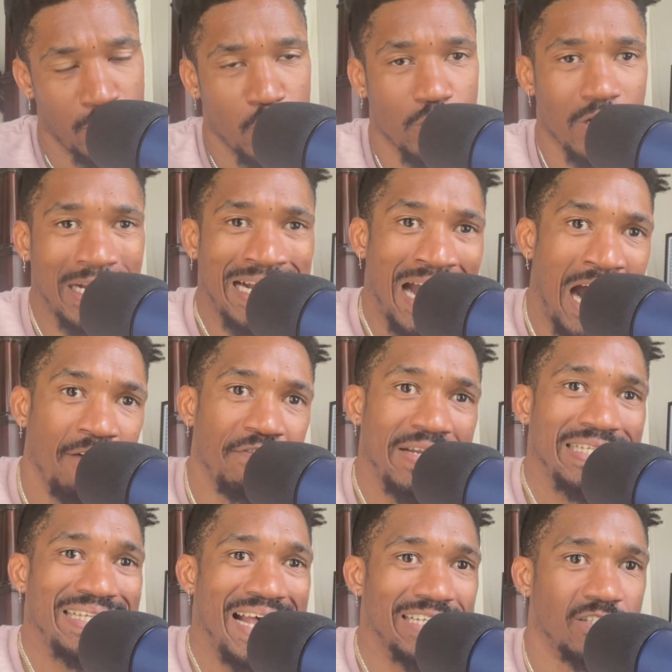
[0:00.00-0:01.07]
Your
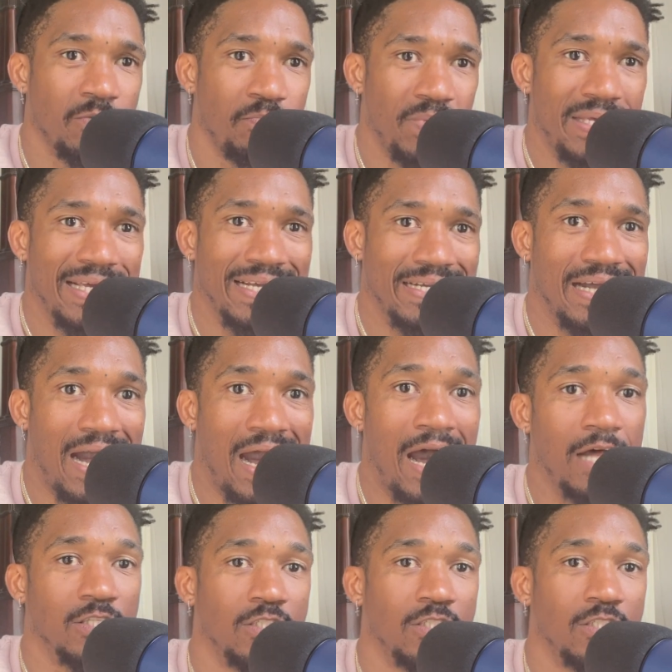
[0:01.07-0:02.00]
confidence has to be in God.